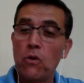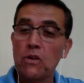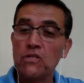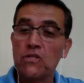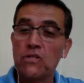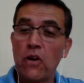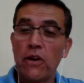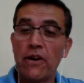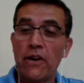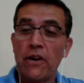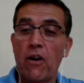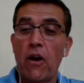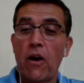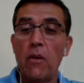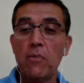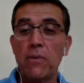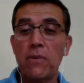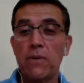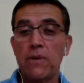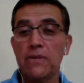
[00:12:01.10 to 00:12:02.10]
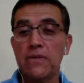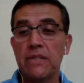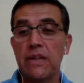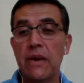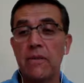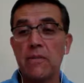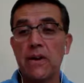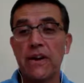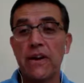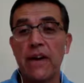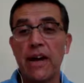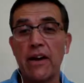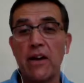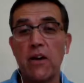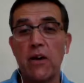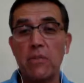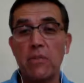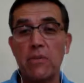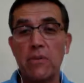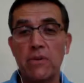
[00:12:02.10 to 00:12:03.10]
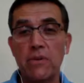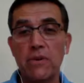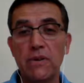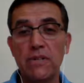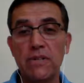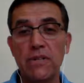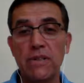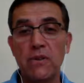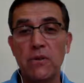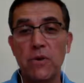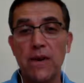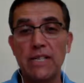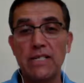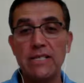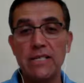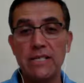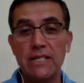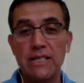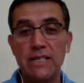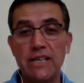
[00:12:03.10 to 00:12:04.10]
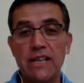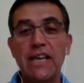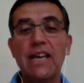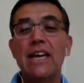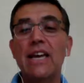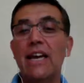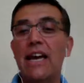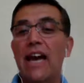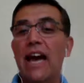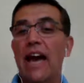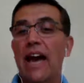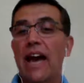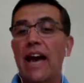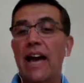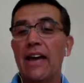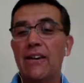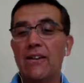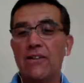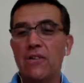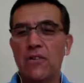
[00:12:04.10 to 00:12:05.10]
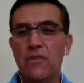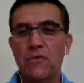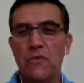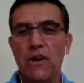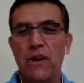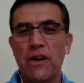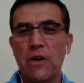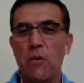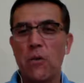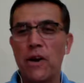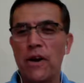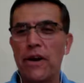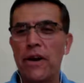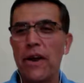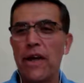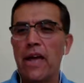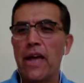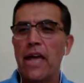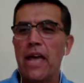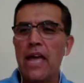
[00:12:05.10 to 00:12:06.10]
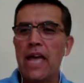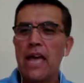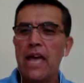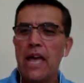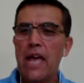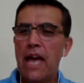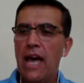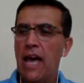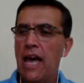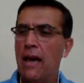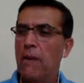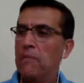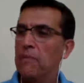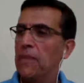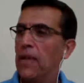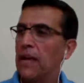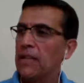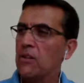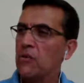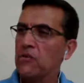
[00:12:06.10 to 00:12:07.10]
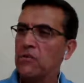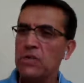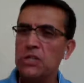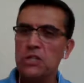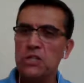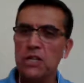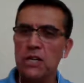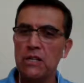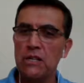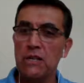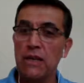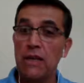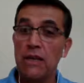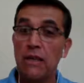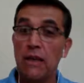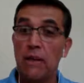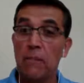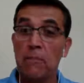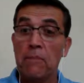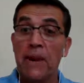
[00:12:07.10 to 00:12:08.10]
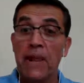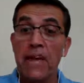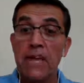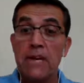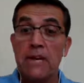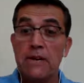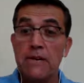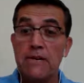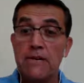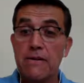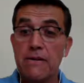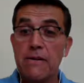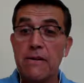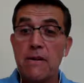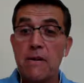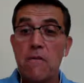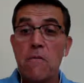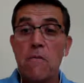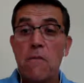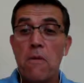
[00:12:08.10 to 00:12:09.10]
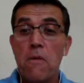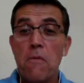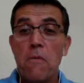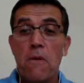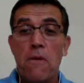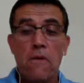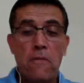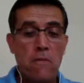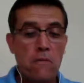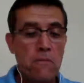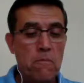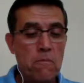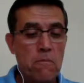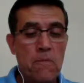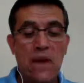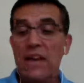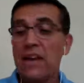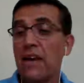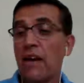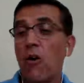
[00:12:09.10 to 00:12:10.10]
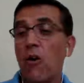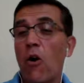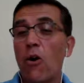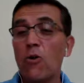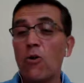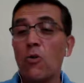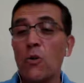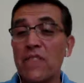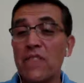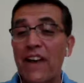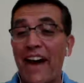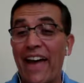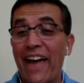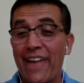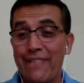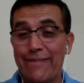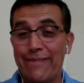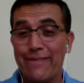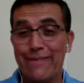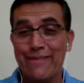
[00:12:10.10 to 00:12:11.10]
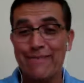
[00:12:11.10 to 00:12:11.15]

soccer cup, the America Cup in the U.S. I don't know if you're aware. An official, a player, made a goal with a hand.